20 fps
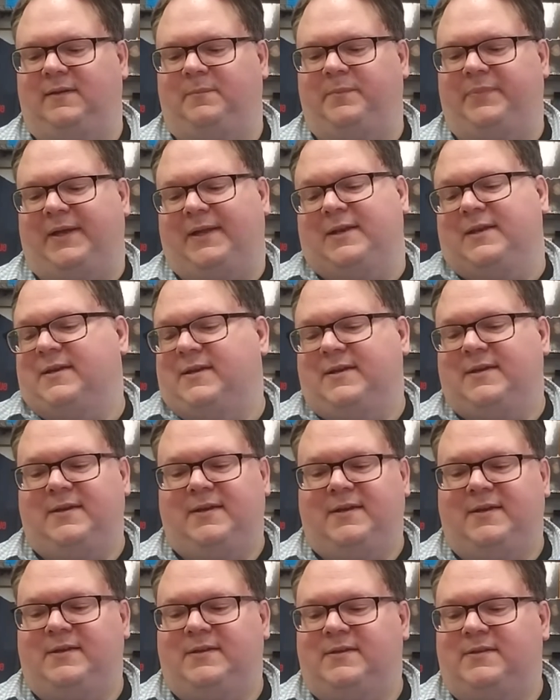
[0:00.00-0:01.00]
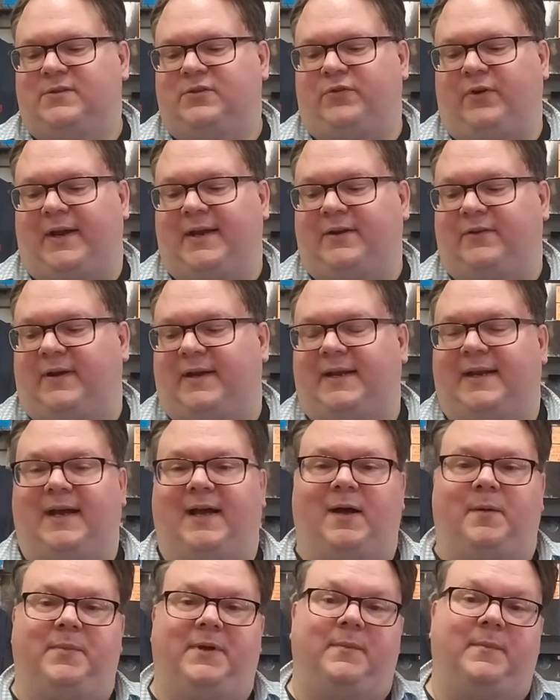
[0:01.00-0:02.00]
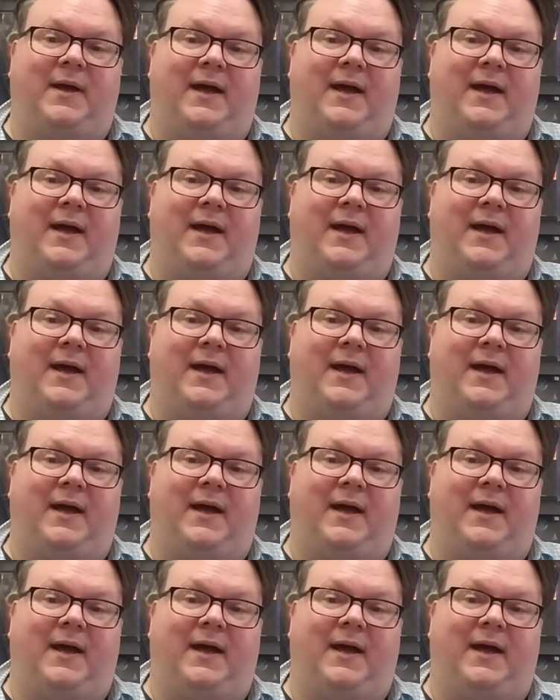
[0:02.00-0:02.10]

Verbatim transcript: but great, great album.